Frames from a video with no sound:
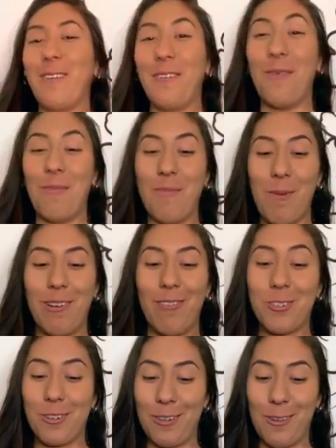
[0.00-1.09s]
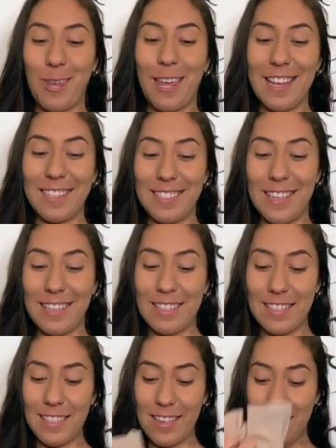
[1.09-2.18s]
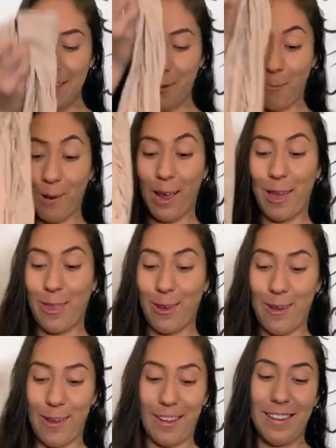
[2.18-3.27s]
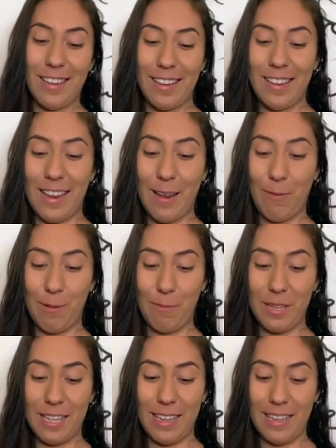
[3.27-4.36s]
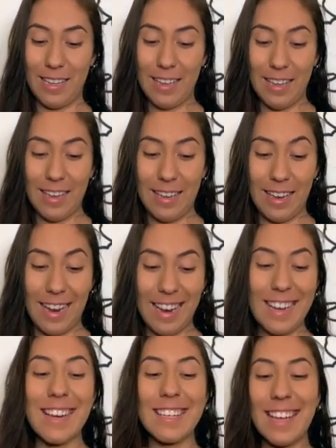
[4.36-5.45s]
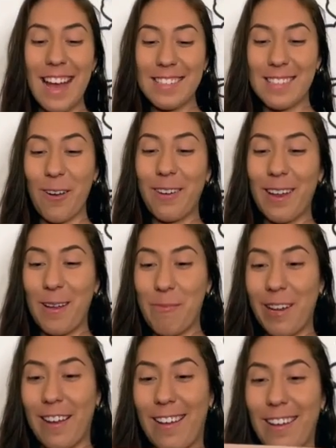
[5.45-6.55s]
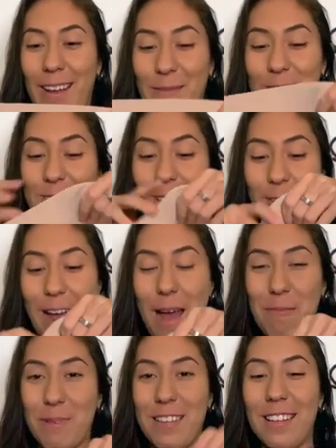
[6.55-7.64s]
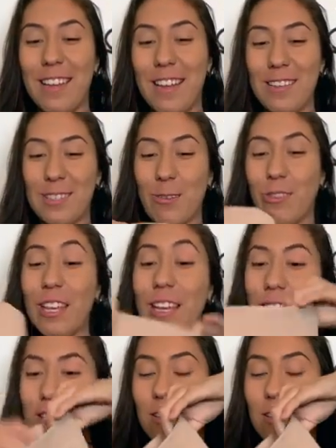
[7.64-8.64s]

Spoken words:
ooh, moment of truth, is this what I thought it would be. And yes, okay, oh my god, okay, I'm so happy. So these